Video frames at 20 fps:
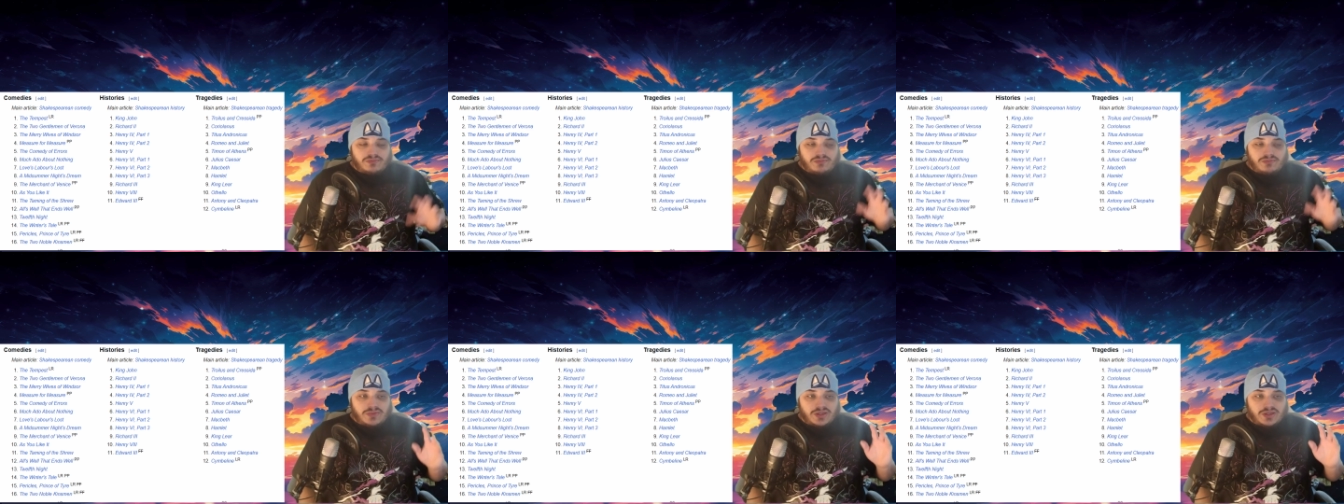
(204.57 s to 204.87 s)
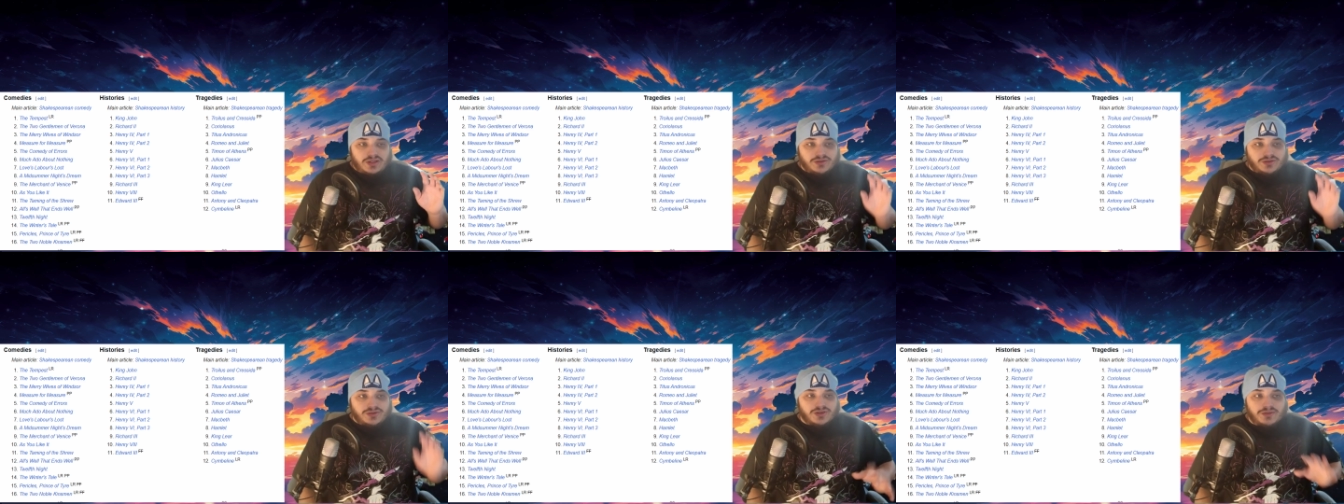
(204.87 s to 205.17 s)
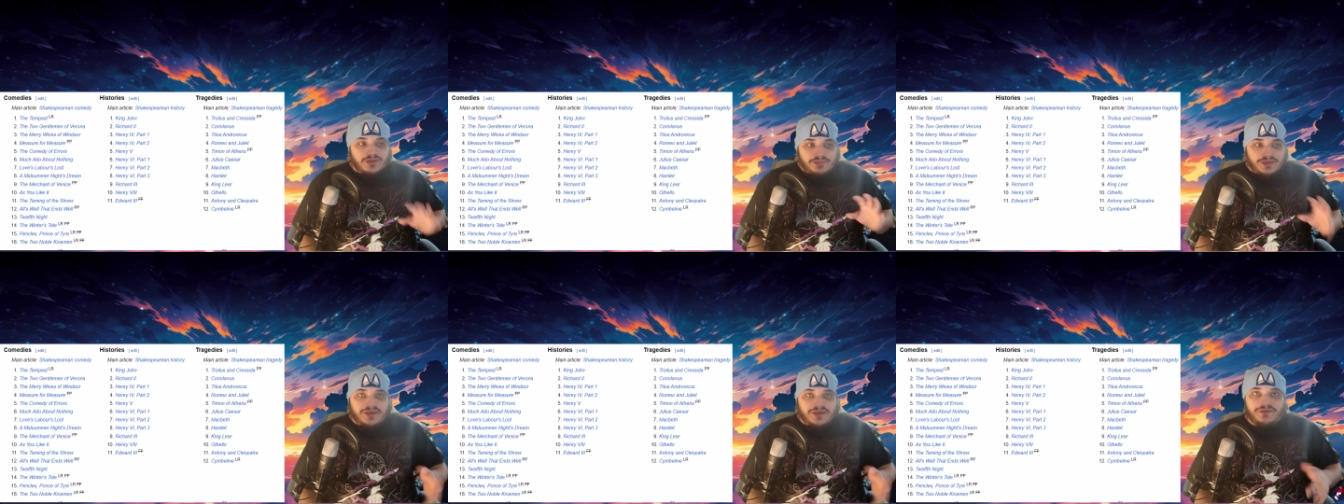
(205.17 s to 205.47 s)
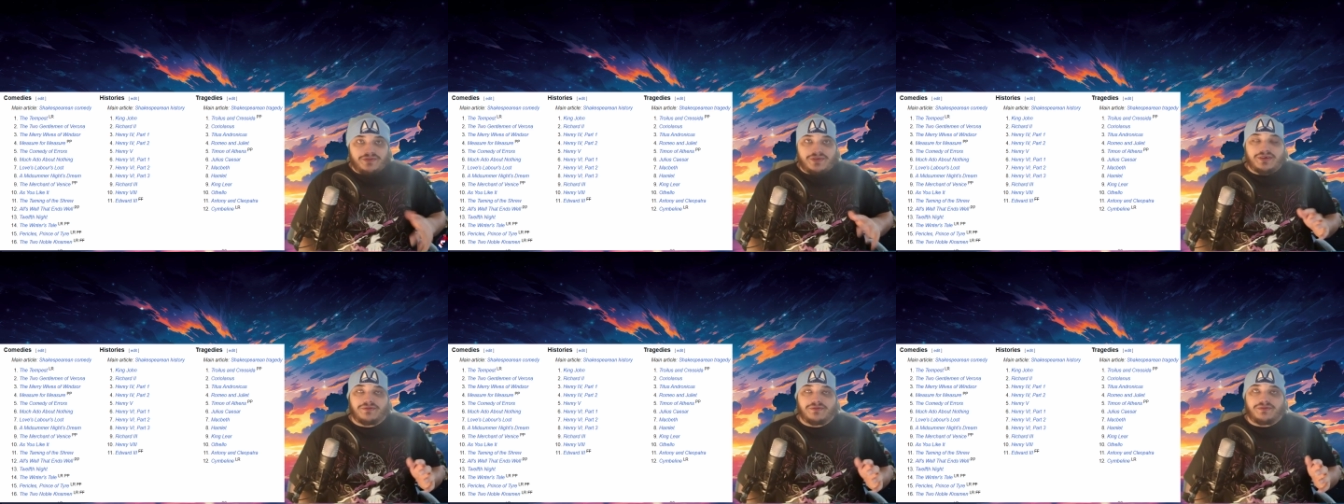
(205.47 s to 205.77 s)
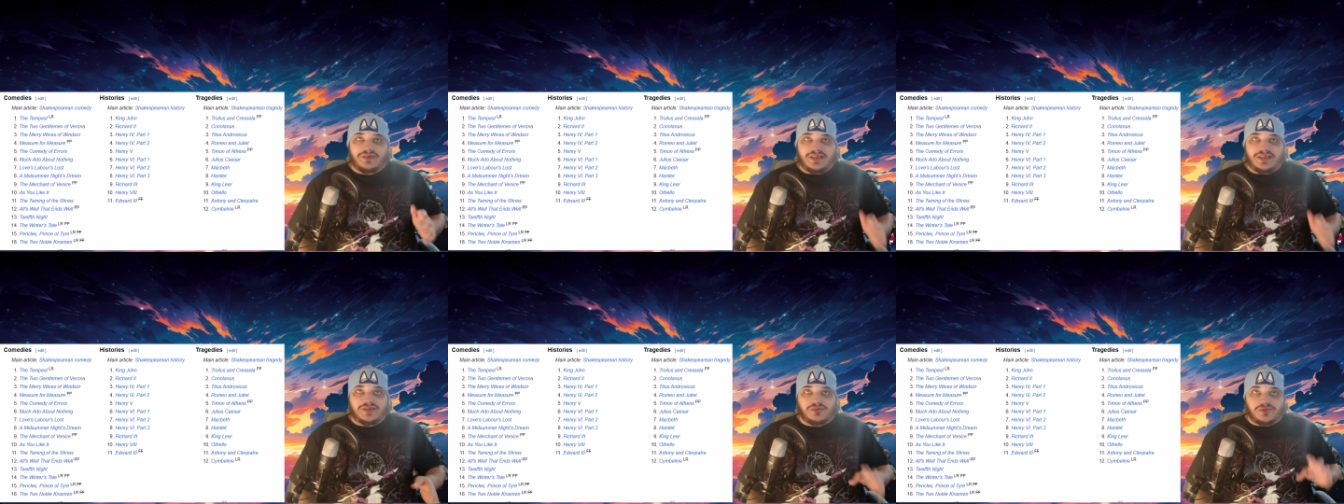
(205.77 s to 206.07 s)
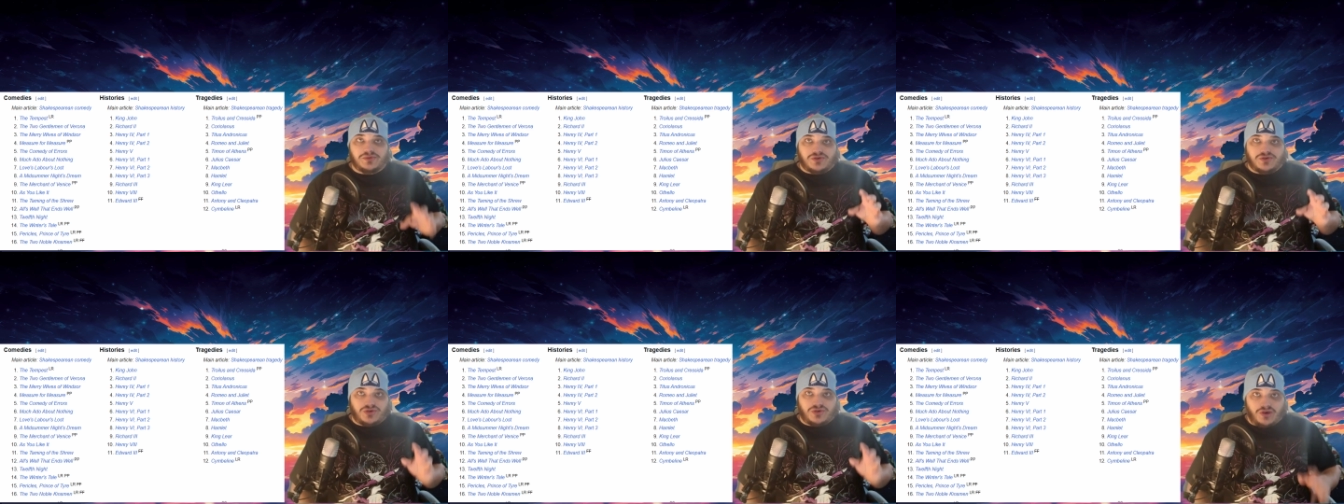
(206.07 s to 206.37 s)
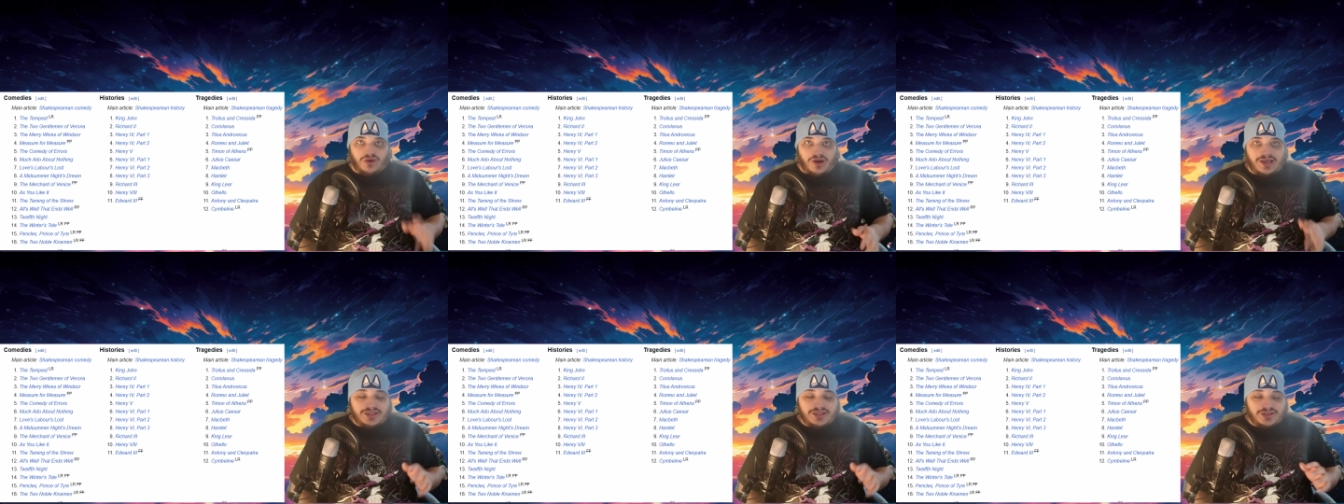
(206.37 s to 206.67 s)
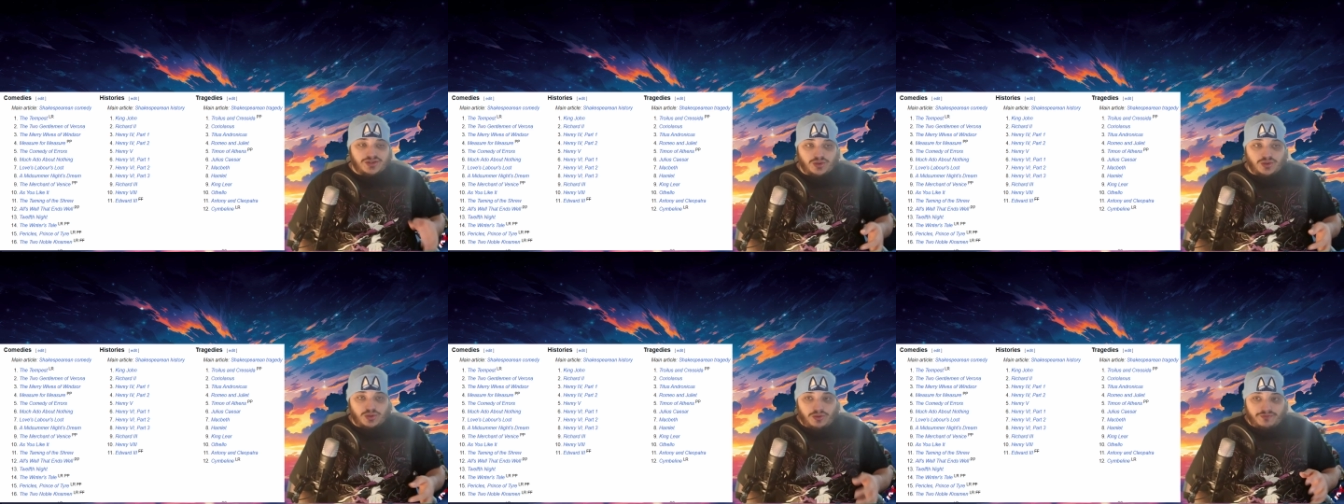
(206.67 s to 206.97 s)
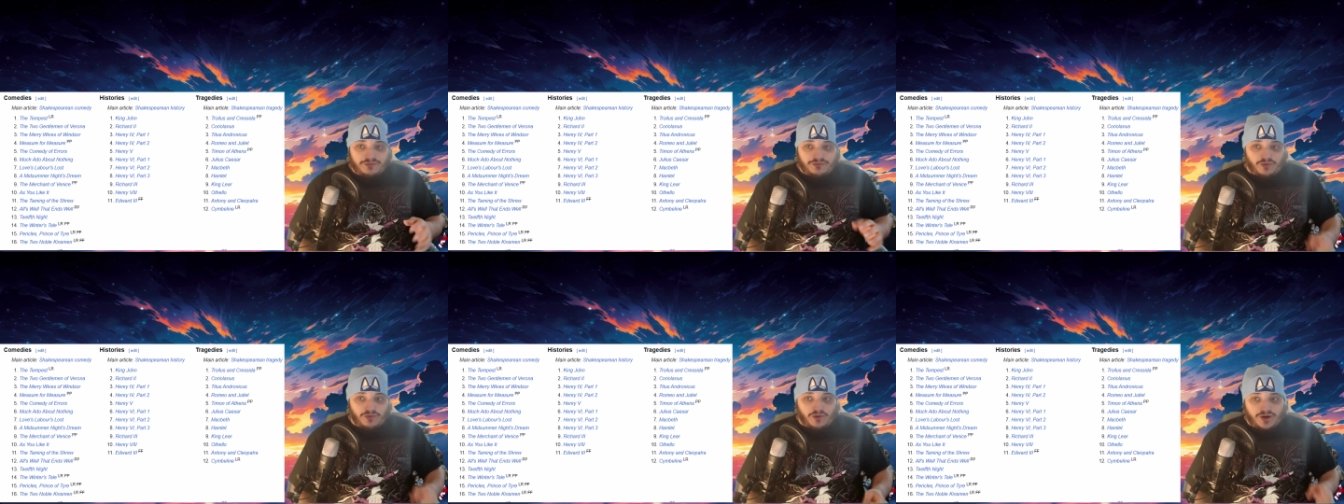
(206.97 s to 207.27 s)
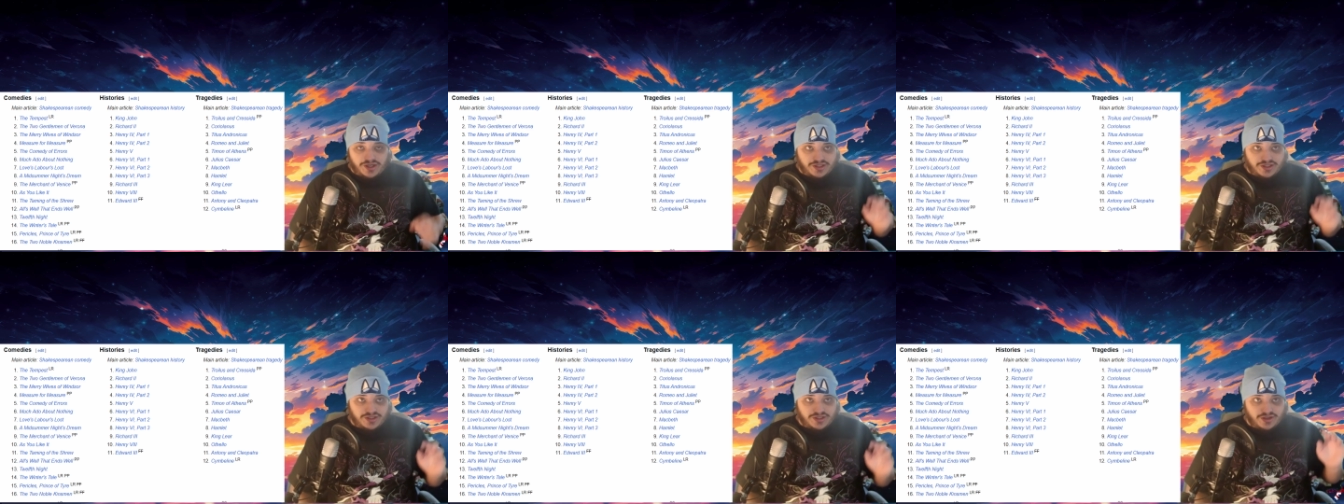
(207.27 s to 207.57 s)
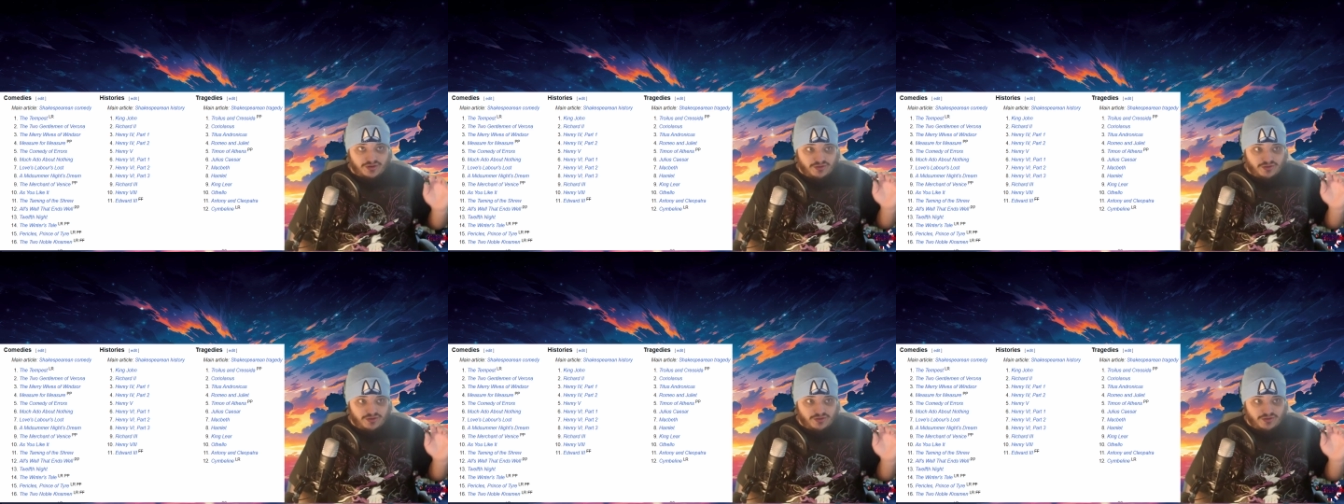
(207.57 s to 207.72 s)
So the big thing for this was trying to avoid